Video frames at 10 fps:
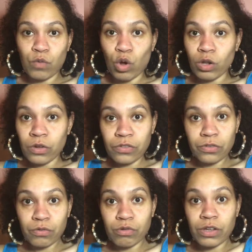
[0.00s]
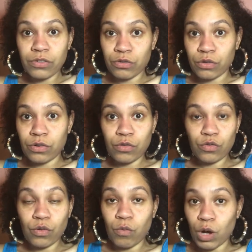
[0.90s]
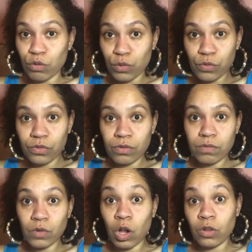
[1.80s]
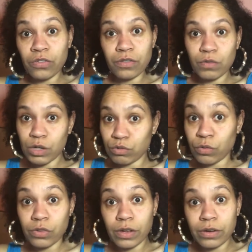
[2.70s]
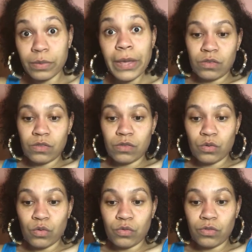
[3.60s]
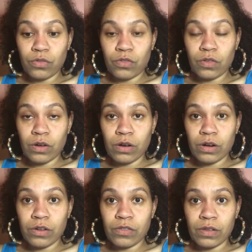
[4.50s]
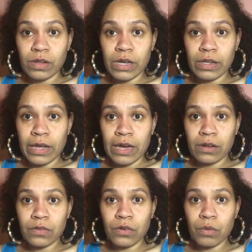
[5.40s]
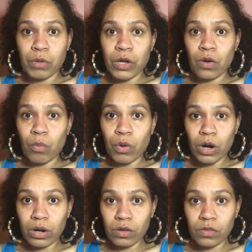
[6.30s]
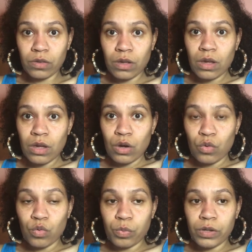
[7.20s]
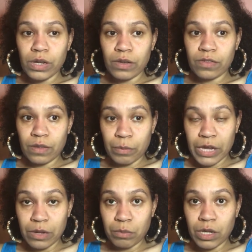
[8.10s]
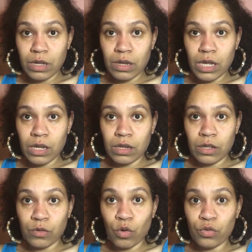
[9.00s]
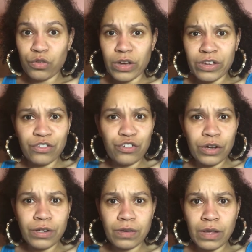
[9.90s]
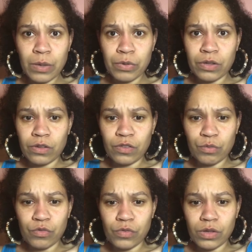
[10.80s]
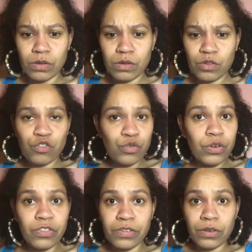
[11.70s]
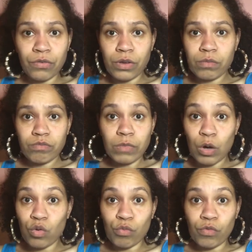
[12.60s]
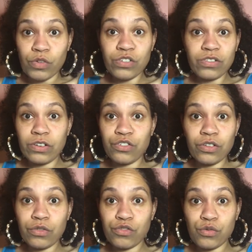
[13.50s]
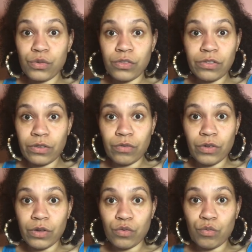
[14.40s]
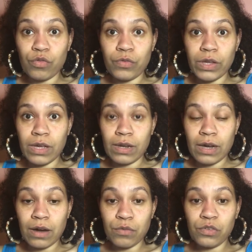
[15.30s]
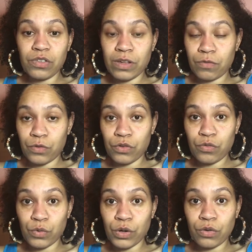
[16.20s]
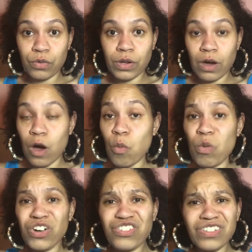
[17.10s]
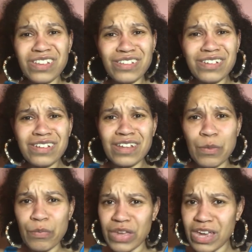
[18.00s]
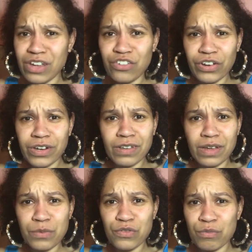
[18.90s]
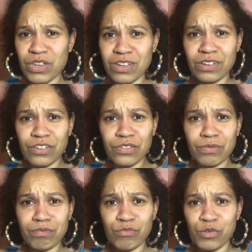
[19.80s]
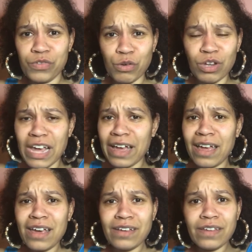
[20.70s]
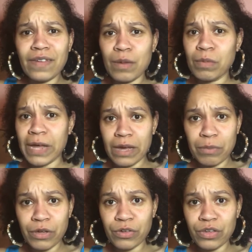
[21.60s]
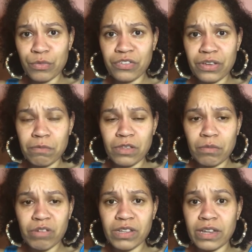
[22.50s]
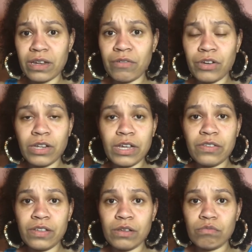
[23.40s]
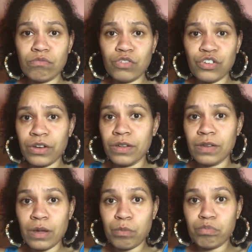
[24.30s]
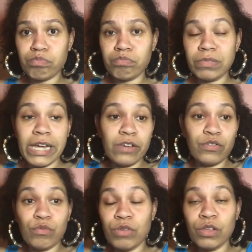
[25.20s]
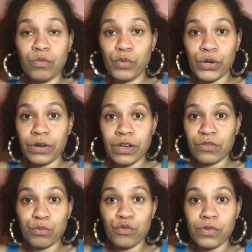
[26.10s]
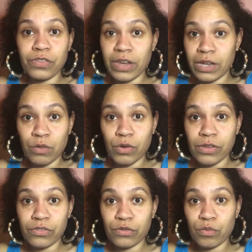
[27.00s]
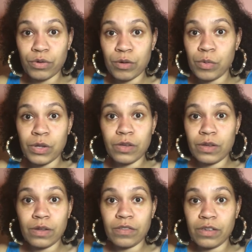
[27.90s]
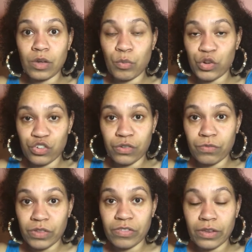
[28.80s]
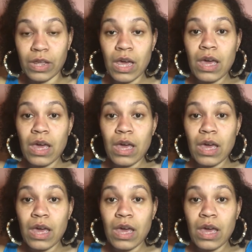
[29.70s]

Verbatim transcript: Wallace who gets turned into a walrus. Wallace the walrus, get it? It also stars the late actor Michael Parks, who plays the madman, and it also has Johnny Depp in this movie. Chewing scenery, the whole movie, just legit chewing scenery the whole movie. And I was at first wondering, how much did they pay Johnny Depp to be in this movie? Or like, did they blackmail him or something? But then I realized that Johnny Depp likes to be in weird ass movies anyways, so probably didn't take much convincing.